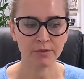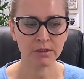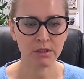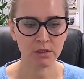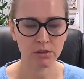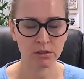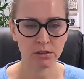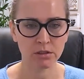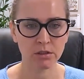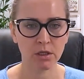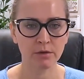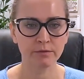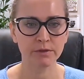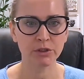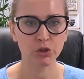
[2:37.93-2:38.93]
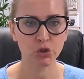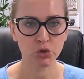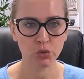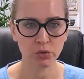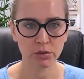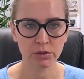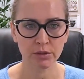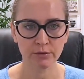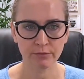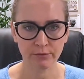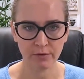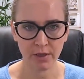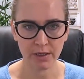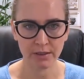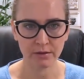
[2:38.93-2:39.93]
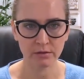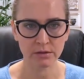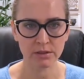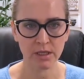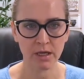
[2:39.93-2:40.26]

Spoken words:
dozen of these jointly filed